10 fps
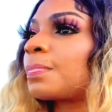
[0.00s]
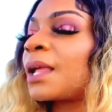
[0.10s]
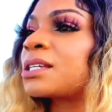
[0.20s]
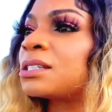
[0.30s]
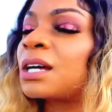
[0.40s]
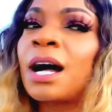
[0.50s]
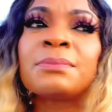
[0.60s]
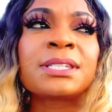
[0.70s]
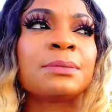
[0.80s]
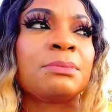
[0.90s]
She
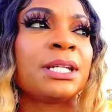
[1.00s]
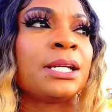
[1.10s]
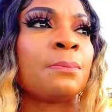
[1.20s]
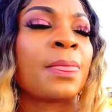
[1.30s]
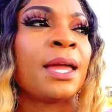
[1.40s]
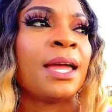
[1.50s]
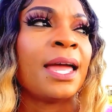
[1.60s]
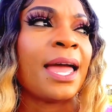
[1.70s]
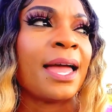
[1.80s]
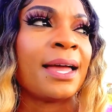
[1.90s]
comes to me
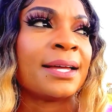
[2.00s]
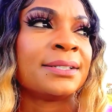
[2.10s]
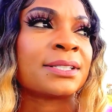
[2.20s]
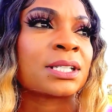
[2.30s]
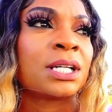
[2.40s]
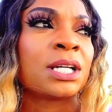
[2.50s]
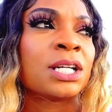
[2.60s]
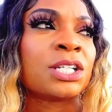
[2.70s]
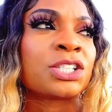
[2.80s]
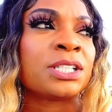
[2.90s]
and
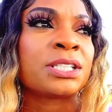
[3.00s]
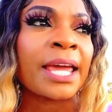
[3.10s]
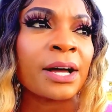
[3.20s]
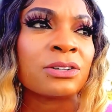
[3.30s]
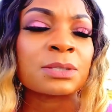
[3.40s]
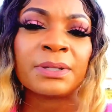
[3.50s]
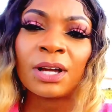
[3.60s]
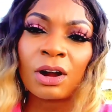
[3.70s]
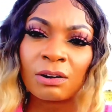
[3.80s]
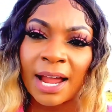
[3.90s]
she tells me
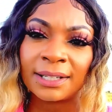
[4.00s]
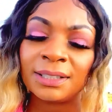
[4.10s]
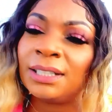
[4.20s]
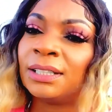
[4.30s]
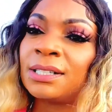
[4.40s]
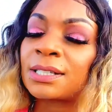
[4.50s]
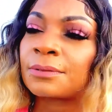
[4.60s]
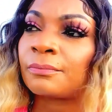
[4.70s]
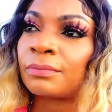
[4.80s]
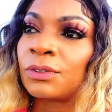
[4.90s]
her ideas,
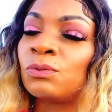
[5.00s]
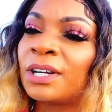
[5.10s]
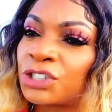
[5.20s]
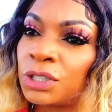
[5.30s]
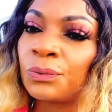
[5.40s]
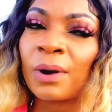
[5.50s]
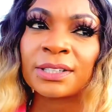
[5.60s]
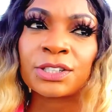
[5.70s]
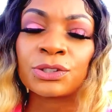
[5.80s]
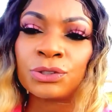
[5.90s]
what she
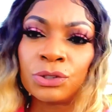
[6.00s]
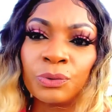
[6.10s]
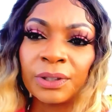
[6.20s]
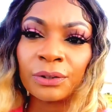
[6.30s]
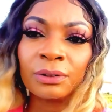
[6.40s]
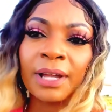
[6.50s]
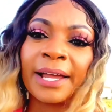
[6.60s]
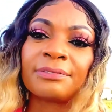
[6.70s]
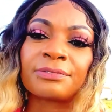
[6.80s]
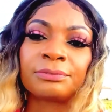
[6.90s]
wants to do with her
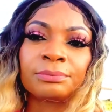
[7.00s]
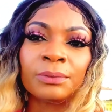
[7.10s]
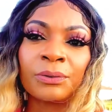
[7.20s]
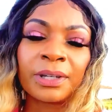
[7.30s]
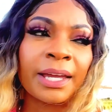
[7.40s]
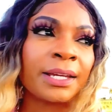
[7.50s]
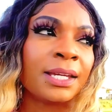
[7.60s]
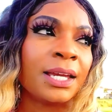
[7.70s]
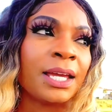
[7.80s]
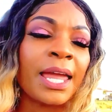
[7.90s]
life. Okay.
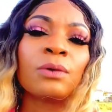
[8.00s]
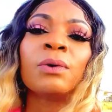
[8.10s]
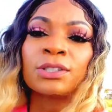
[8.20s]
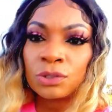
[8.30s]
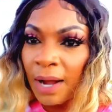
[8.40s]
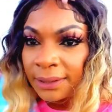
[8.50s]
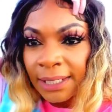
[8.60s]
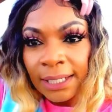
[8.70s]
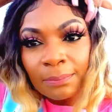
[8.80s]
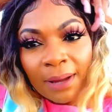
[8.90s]
And what do I
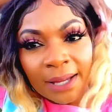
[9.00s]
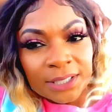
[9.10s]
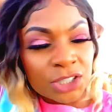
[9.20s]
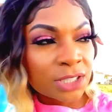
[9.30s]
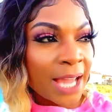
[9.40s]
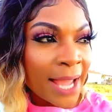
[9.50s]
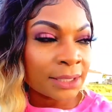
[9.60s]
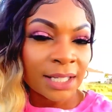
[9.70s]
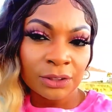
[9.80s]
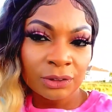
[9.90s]
think about it? She's gotten
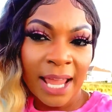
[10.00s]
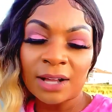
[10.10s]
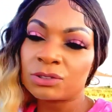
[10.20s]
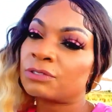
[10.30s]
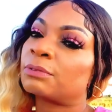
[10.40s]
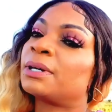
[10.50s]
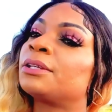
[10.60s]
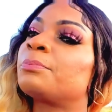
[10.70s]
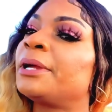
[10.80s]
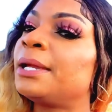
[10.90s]
other counsel from
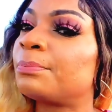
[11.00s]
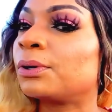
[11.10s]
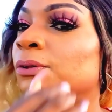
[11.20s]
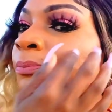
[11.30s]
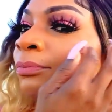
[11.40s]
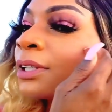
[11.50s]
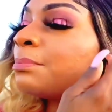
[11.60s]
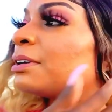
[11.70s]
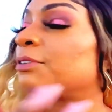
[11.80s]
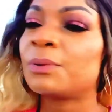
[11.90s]
other people,
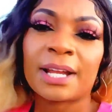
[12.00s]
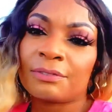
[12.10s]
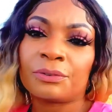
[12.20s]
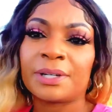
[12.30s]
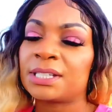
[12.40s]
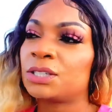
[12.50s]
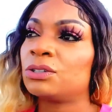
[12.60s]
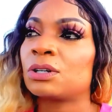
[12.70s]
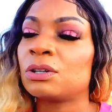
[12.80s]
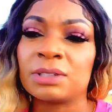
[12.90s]
but for whatever reason,
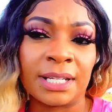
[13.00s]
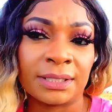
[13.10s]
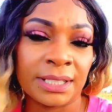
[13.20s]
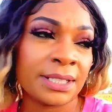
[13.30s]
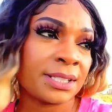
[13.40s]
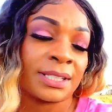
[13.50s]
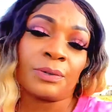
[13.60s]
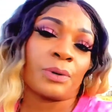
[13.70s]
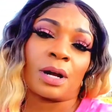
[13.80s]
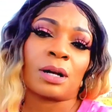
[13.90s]
it didn't sit
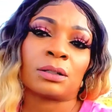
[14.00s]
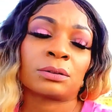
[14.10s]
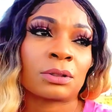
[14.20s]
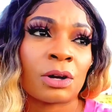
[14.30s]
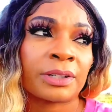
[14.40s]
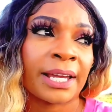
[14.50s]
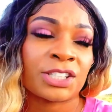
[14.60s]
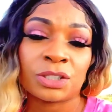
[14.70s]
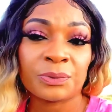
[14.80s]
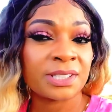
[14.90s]
with her. Okay,
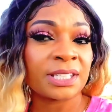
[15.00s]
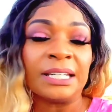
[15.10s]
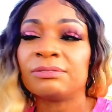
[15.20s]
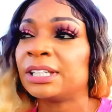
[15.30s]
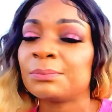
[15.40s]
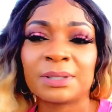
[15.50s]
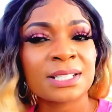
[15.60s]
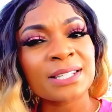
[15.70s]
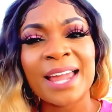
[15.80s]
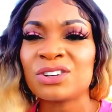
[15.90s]
she received it, but
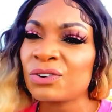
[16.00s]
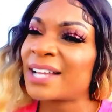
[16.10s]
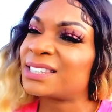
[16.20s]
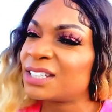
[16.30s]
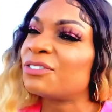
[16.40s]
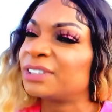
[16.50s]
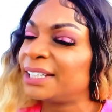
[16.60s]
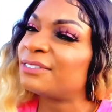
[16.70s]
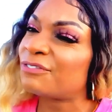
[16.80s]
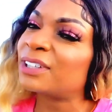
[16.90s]
it's like, I still
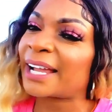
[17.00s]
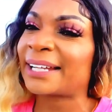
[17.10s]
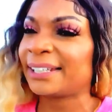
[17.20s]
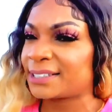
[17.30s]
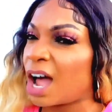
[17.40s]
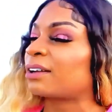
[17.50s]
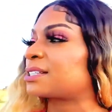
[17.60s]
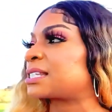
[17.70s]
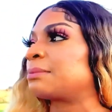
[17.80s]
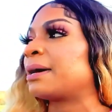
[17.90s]
feel like I need to talk to
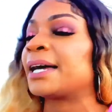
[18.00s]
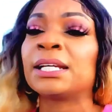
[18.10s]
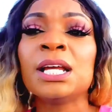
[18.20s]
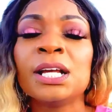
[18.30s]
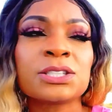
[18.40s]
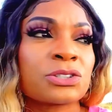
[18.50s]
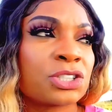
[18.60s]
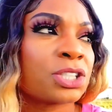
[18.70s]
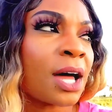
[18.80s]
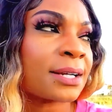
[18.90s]
somebody. So
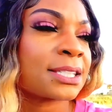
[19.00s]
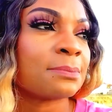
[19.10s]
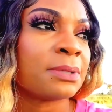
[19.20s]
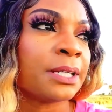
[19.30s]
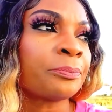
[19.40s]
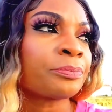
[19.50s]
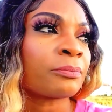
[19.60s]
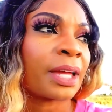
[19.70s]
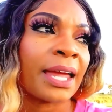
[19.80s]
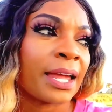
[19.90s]
she talked to me,
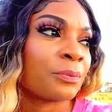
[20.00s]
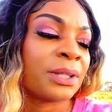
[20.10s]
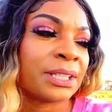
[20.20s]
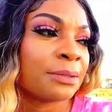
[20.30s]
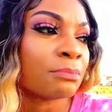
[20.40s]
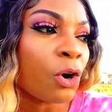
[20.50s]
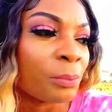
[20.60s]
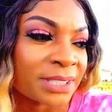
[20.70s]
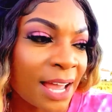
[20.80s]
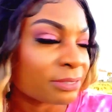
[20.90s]
and within
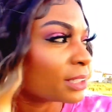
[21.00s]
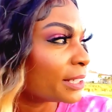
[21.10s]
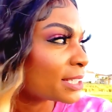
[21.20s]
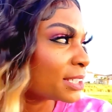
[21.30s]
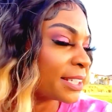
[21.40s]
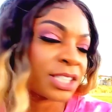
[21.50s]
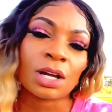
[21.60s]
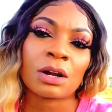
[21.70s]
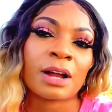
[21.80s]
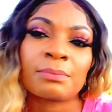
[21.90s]
moments after listening to
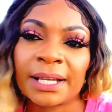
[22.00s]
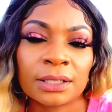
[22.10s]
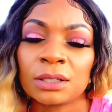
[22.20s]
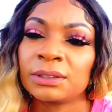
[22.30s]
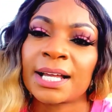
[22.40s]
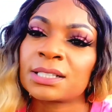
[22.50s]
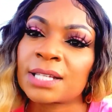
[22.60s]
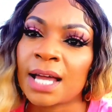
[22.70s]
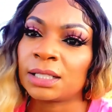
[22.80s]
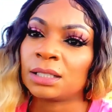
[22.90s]
her, I'm like, no, that's
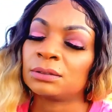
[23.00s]
not it.